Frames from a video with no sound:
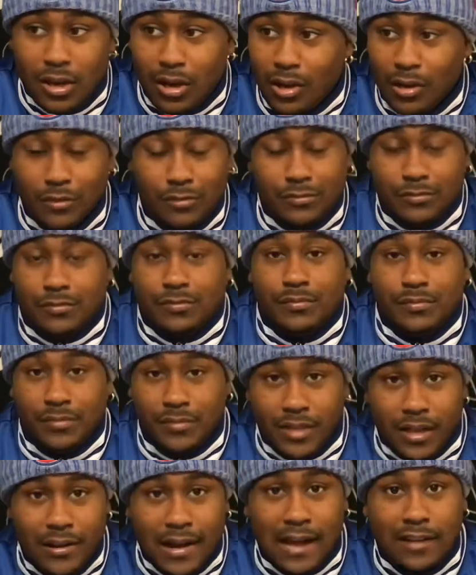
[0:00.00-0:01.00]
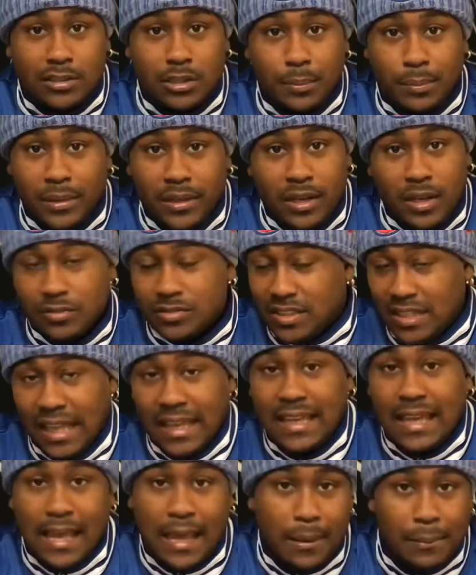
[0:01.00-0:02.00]
of they're out the playoffs.
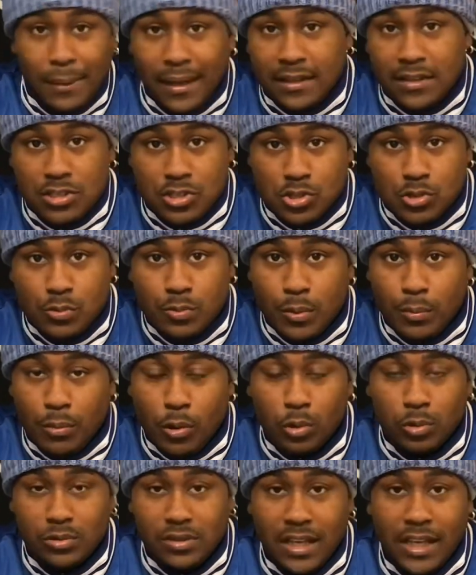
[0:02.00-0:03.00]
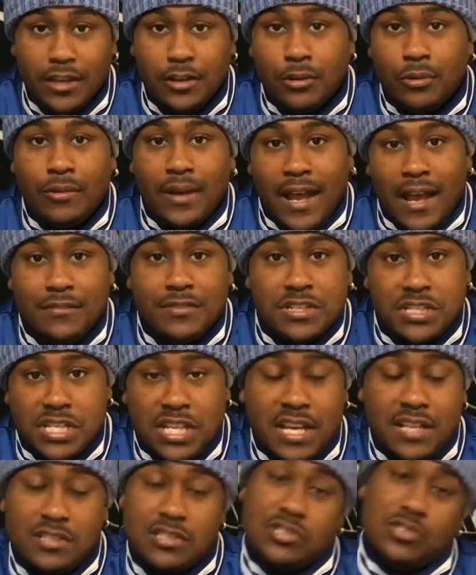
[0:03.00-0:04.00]
They can't make the Super Bowl. They don't have a
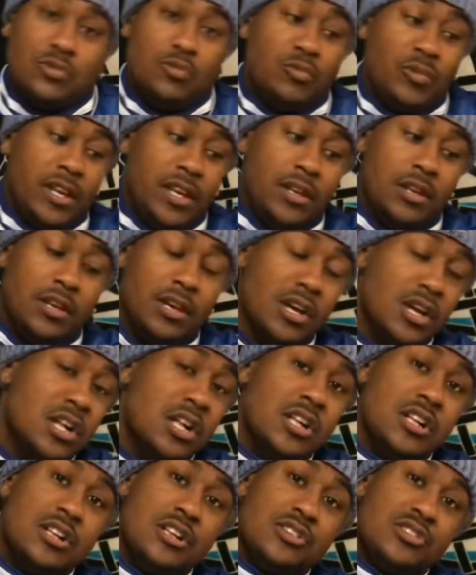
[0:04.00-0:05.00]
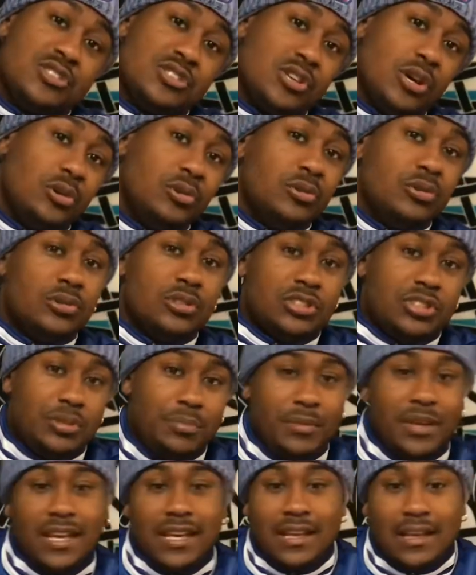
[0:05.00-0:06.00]
chance to win. So to
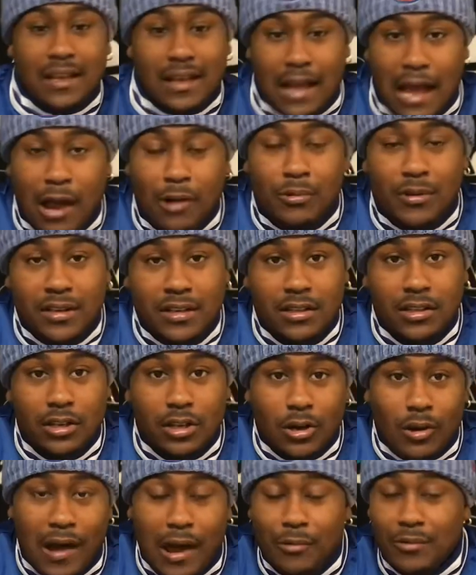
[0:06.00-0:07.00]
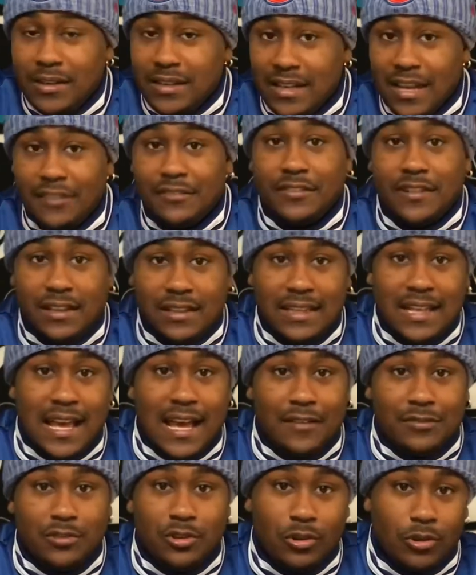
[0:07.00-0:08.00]
me, I would definitely
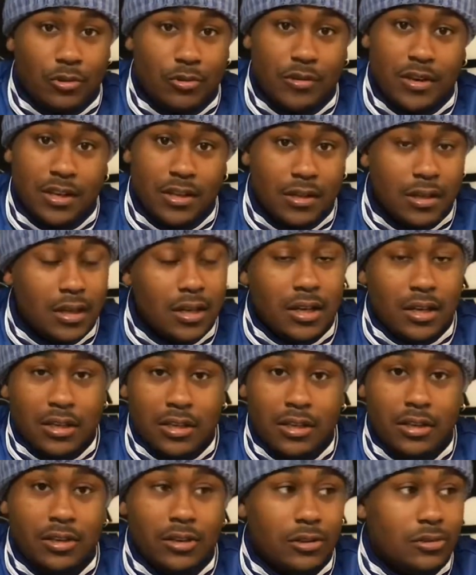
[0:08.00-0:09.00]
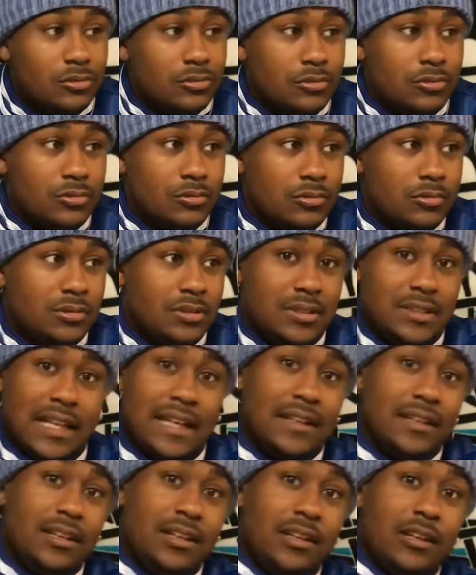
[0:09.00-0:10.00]
have to agree,
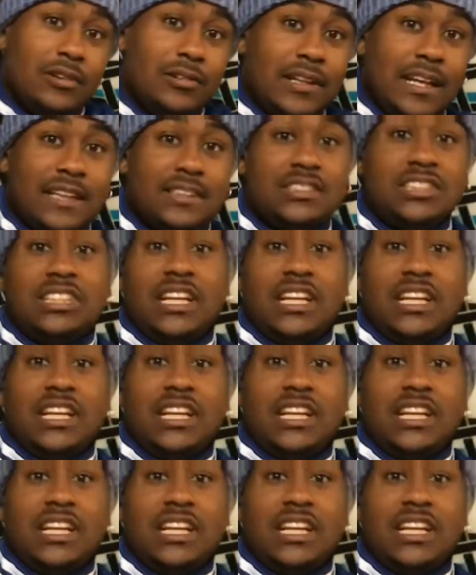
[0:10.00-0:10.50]
that's